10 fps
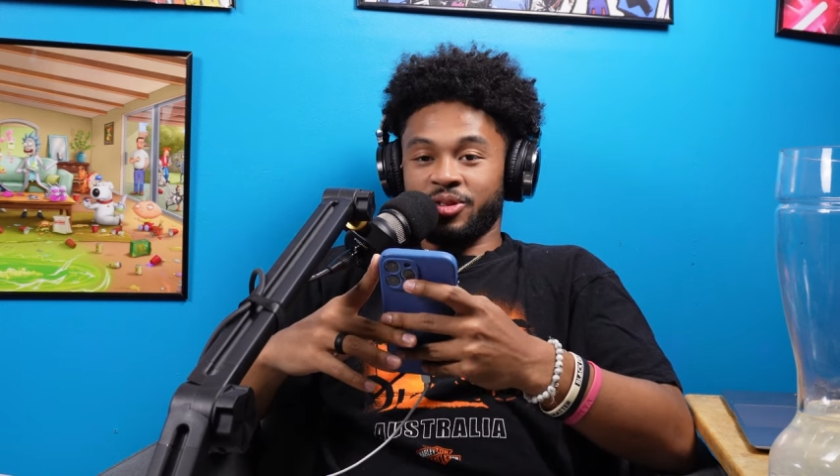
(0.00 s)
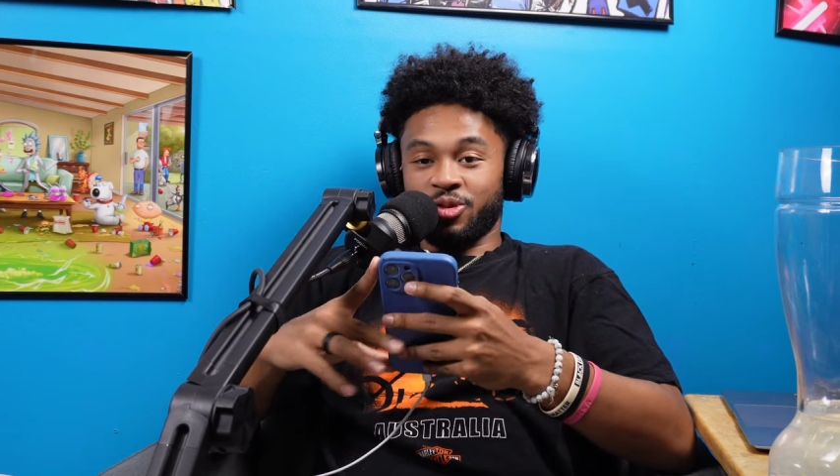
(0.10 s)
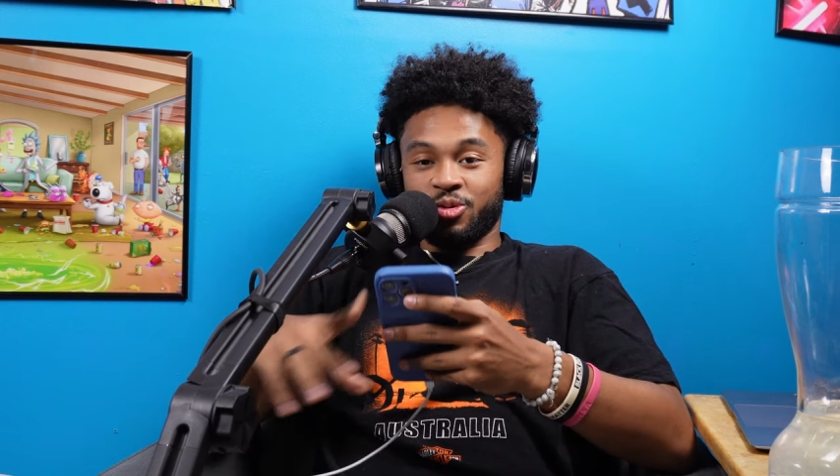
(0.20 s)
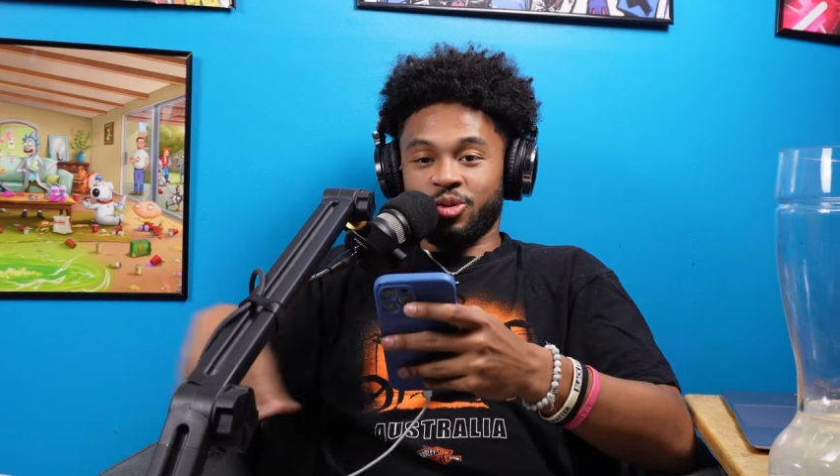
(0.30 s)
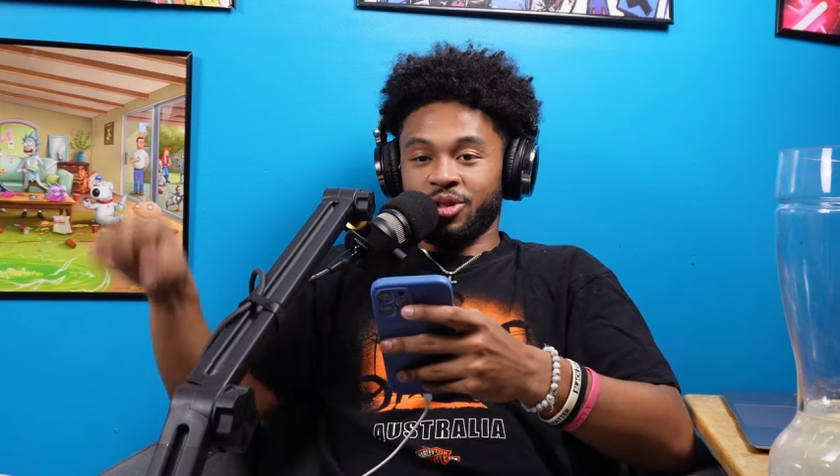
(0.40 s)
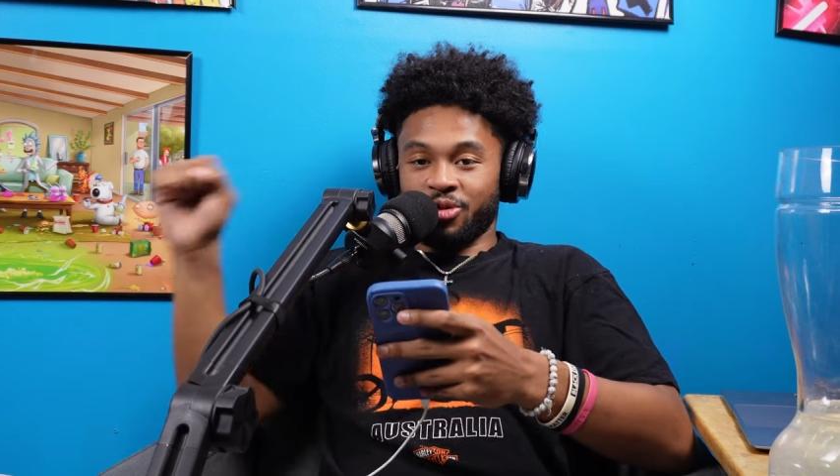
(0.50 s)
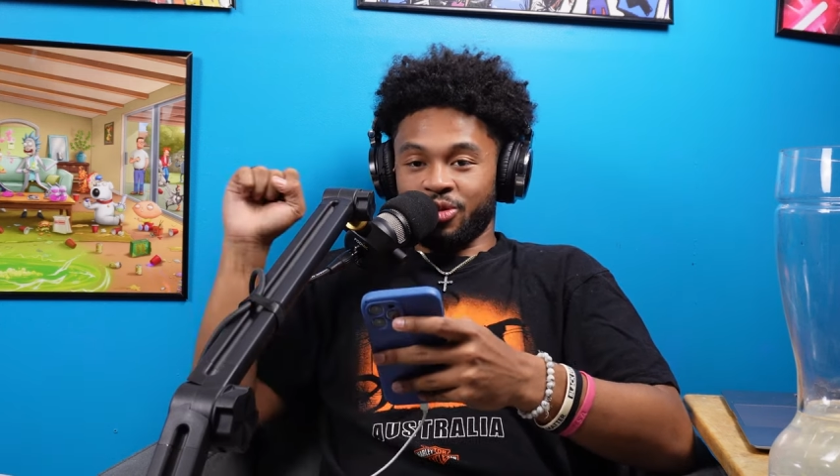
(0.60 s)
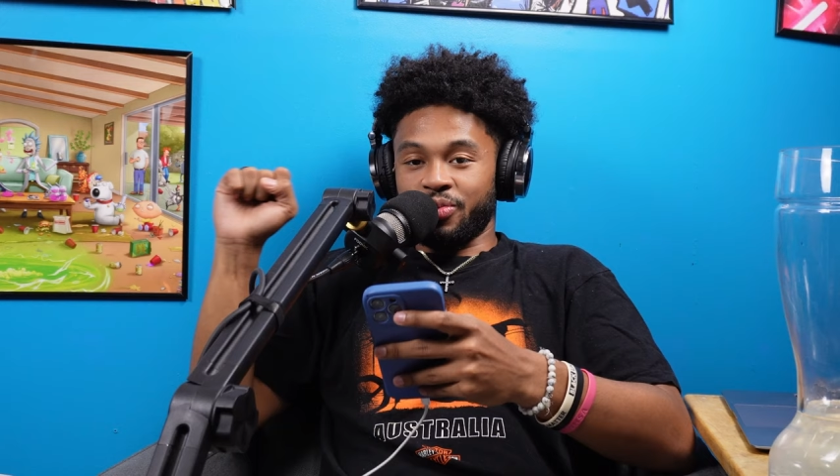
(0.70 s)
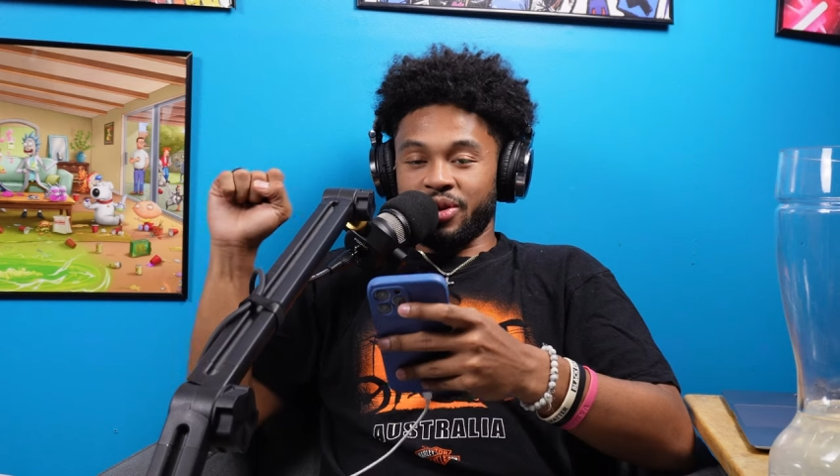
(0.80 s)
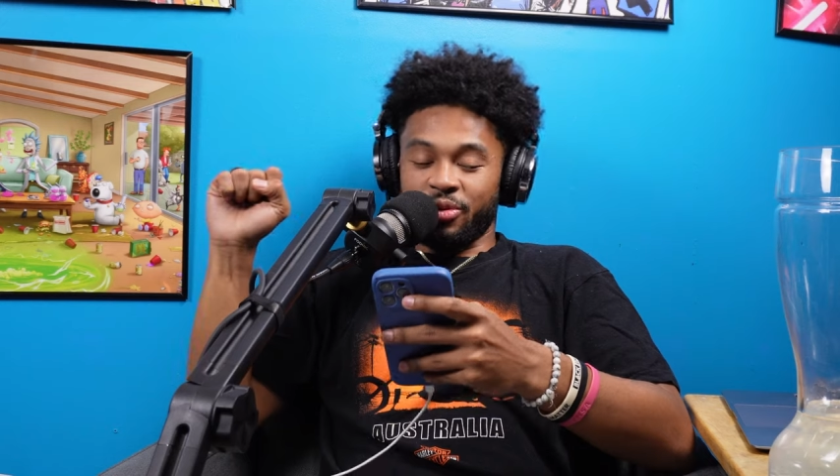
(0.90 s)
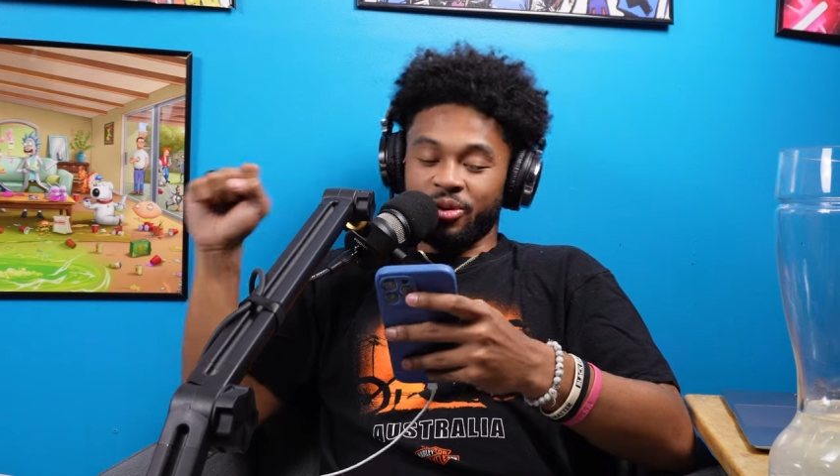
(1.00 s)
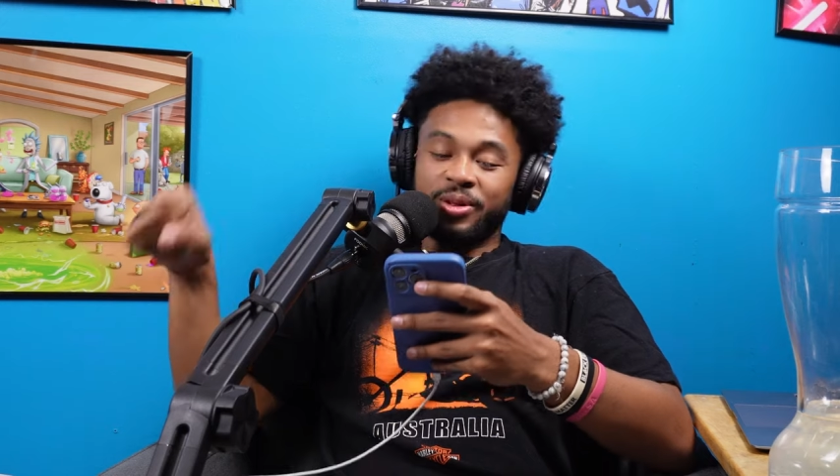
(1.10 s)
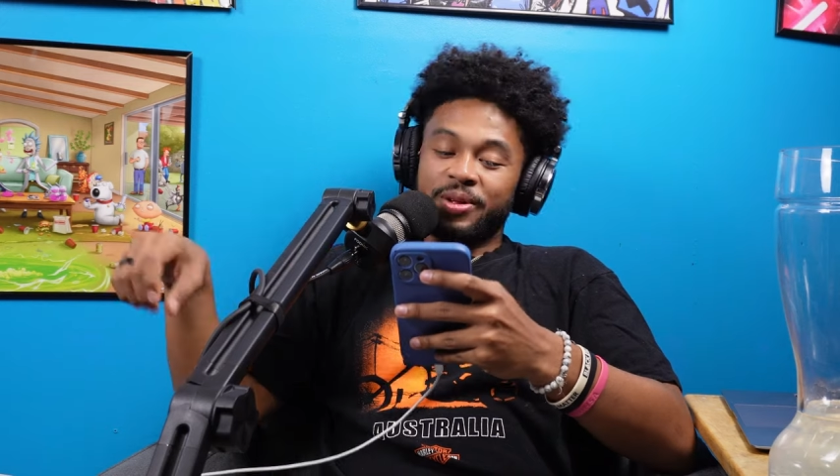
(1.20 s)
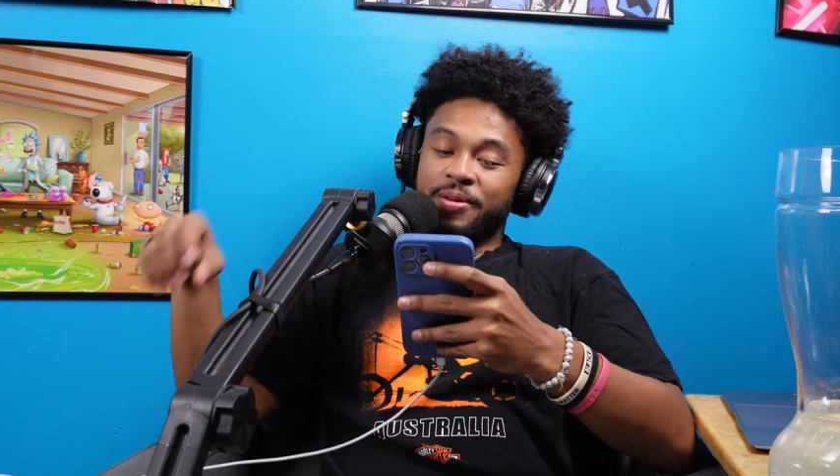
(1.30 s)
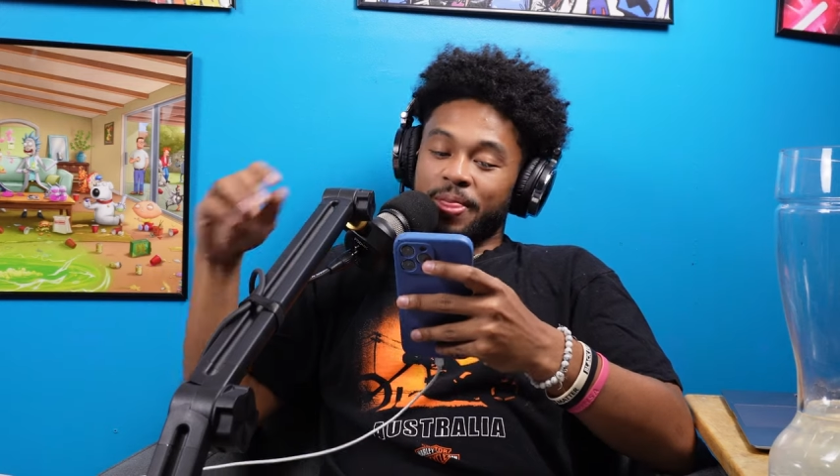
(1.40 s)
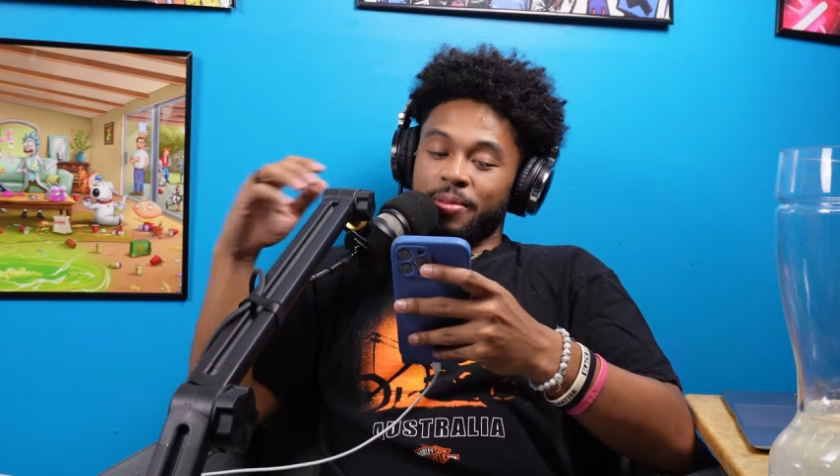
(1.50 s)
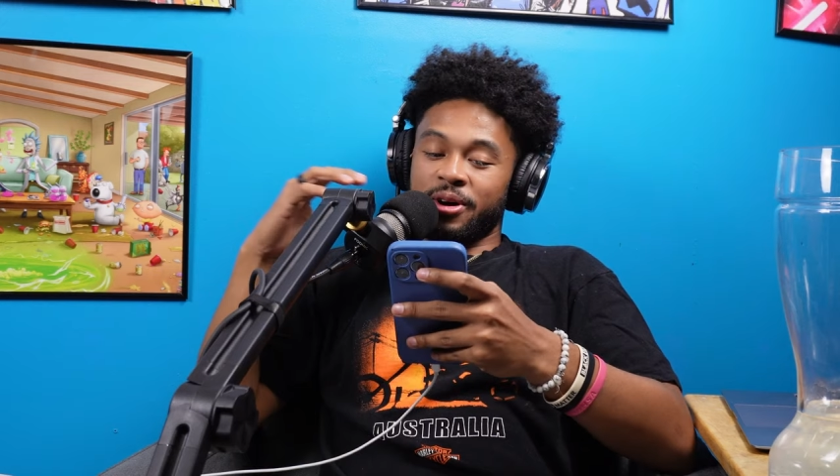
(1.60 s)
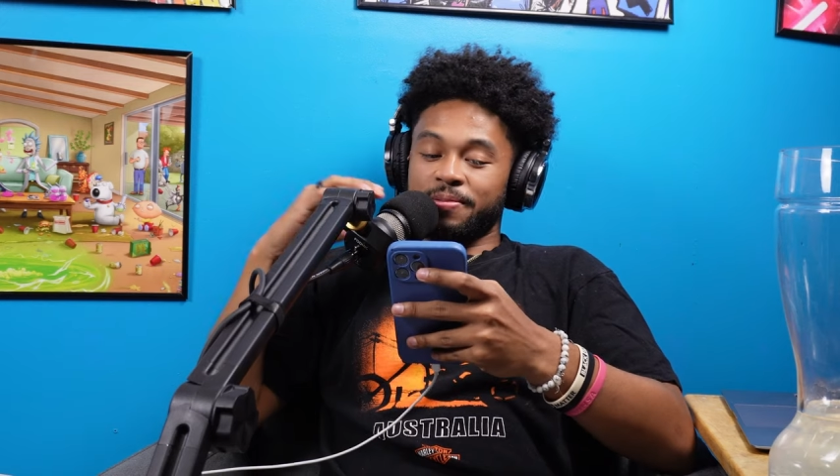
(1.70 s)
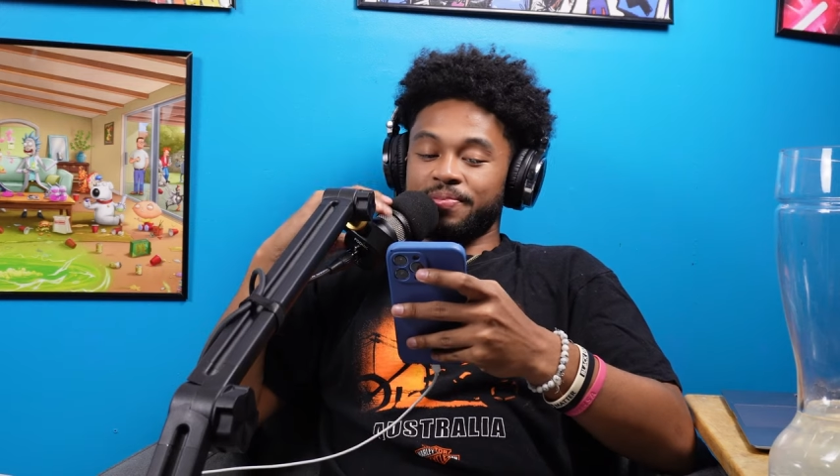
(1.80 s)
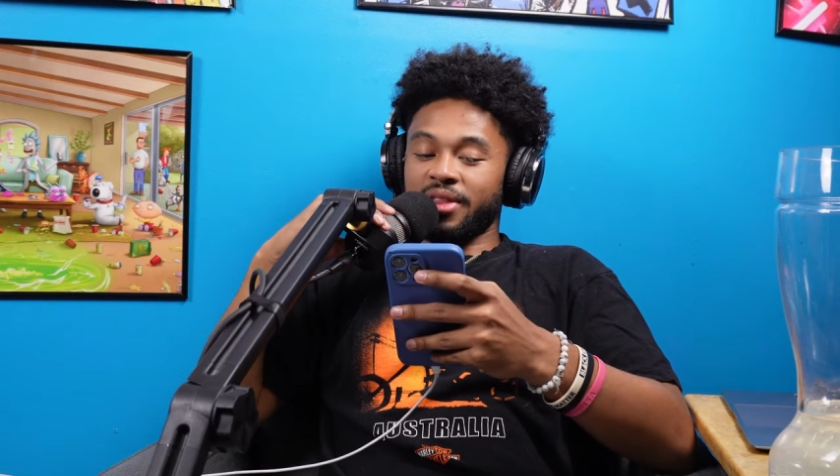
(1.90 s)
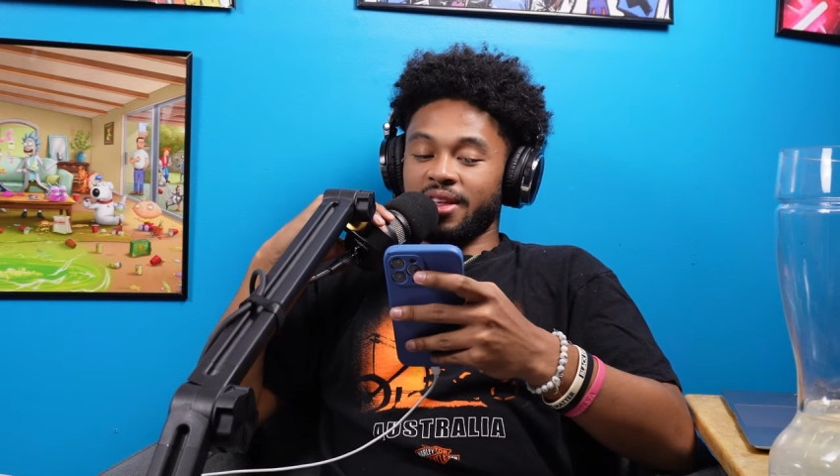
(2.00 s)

Through and through, people. But